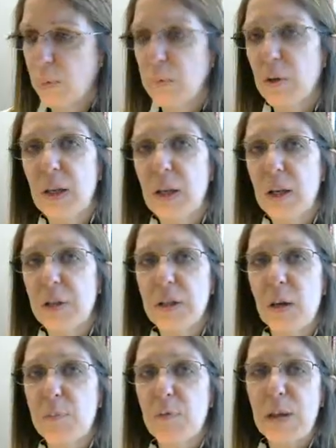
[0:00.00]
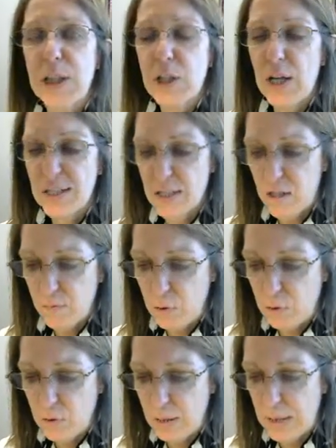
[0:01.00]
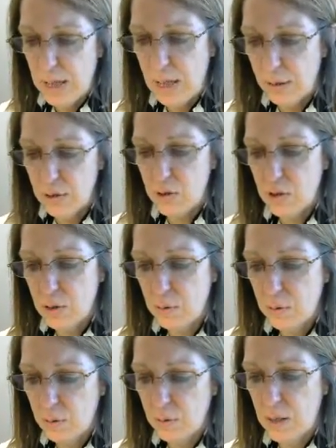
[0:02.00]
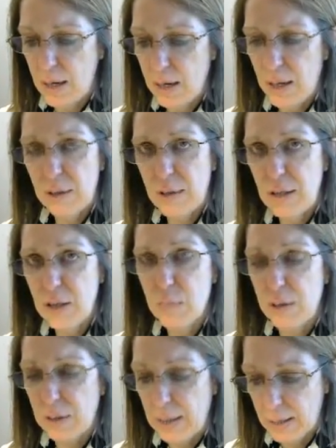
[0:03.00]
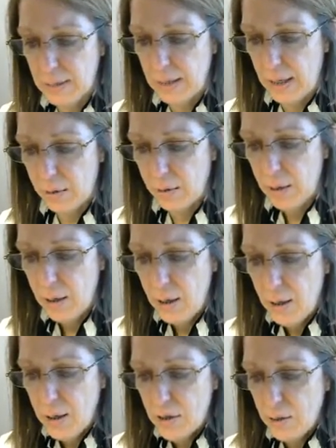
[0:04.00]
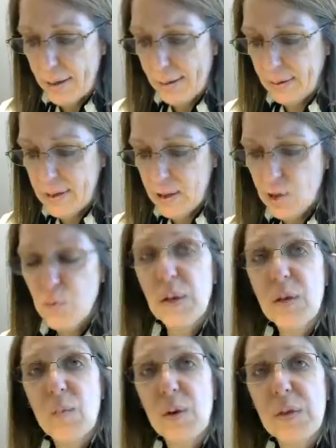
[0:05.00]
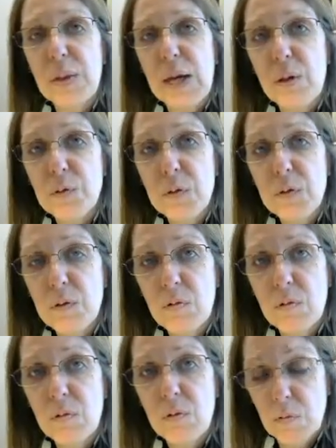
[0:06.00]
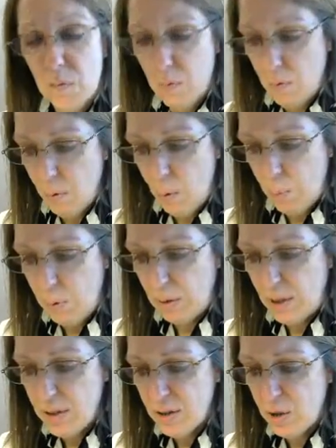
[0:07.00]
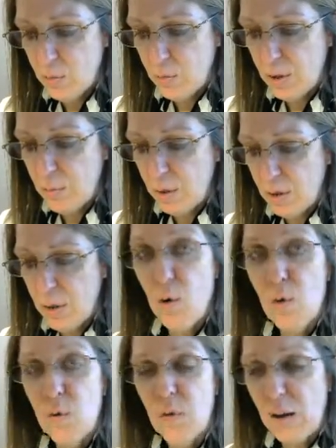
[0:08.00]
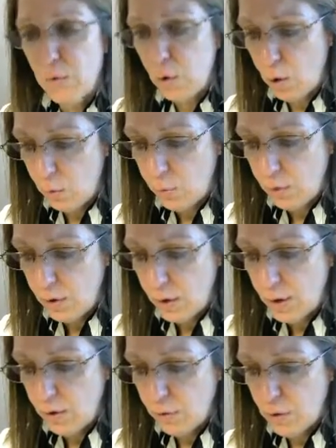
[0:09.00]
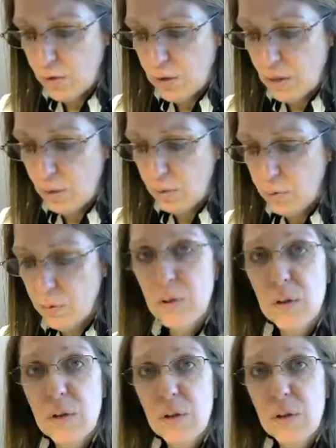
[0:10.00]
and I'm looking at the top of page A7 in the at least but less than. So at least $21,000 but less than $21,050. If they're single,